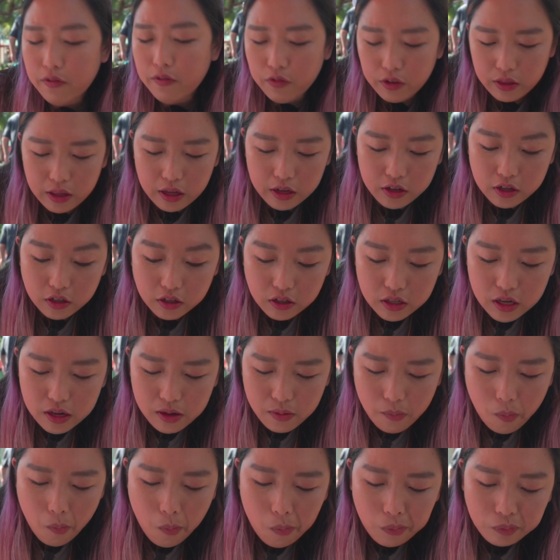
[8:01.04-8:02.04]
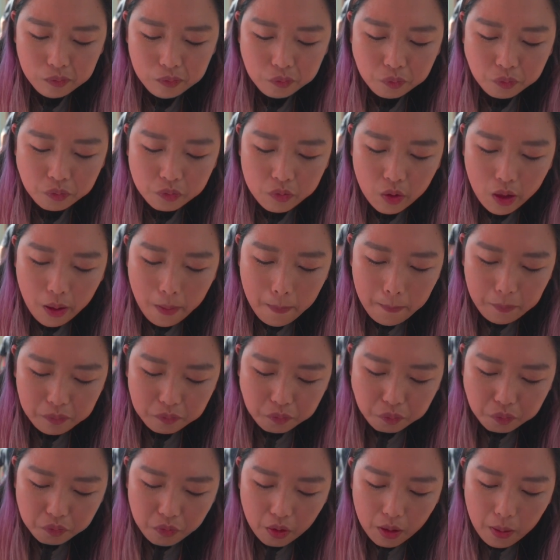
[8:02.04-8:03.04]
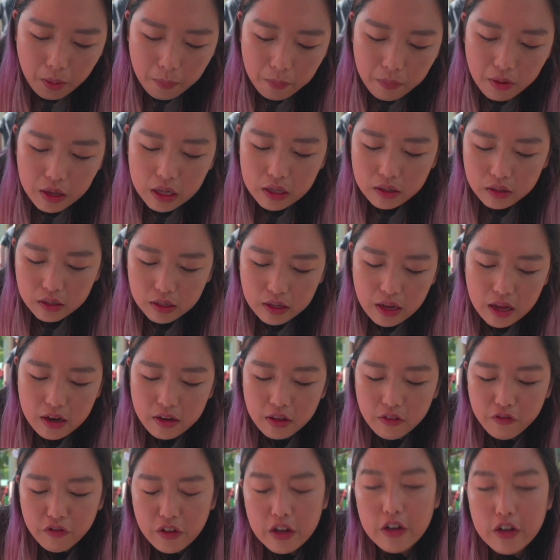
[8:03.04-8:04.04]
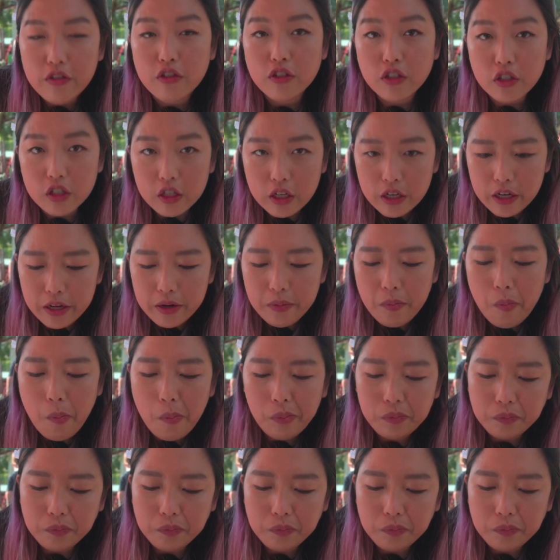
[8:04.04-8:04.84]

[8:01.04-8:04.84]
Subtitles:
when they cooked it. But again, the flavors are good.